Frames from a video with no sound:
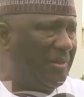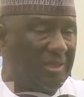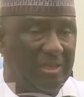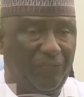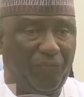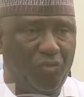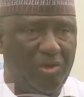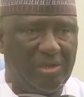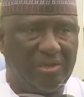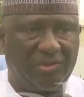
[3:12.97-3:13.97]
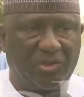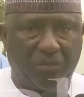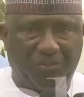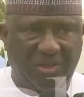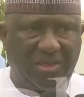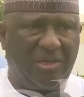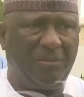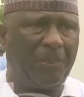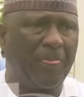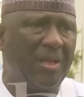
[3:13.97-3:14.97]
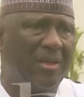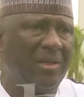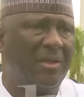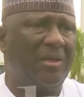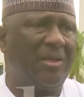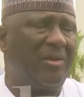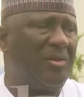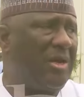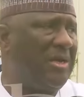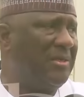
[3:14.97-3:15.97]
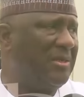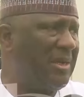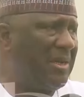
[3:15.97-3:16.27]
the fuel subsidy, and